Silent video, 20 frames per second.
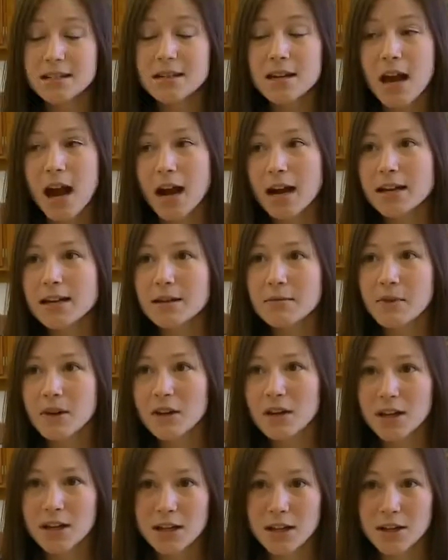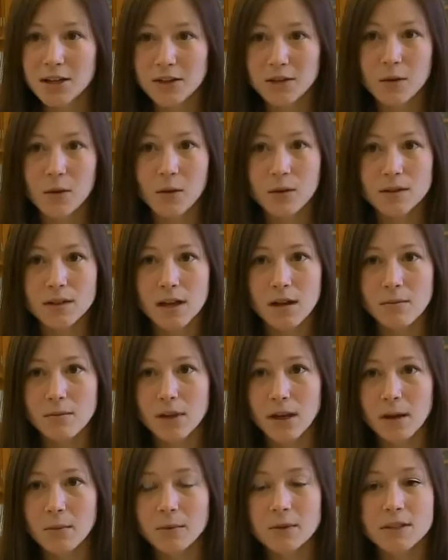90 million years old and
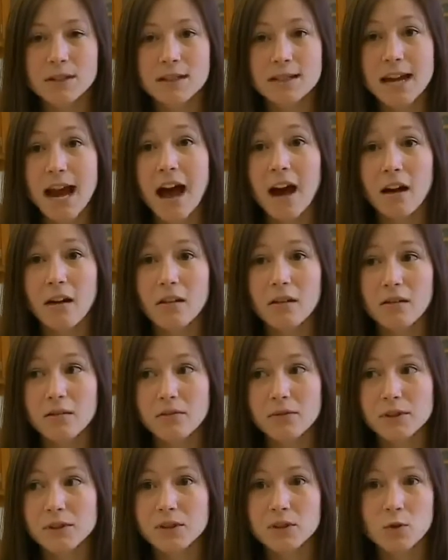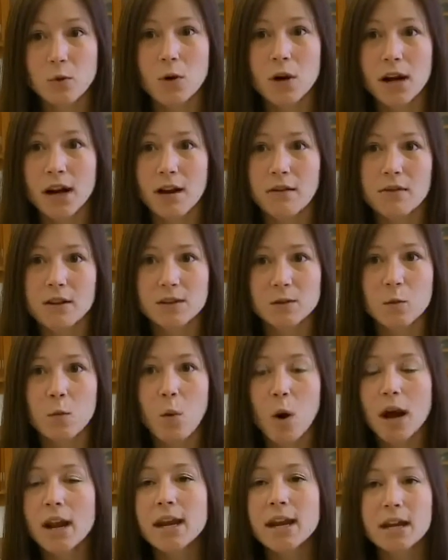be able to tell the story of this
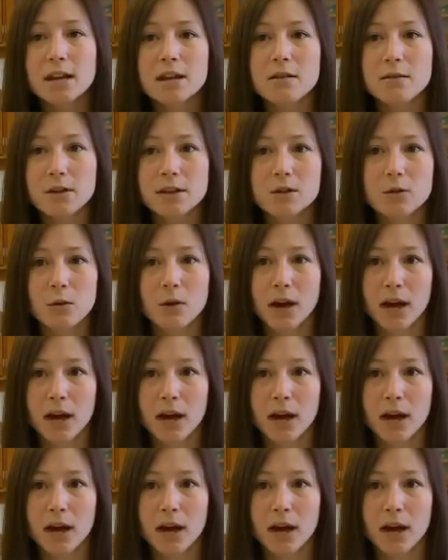one individual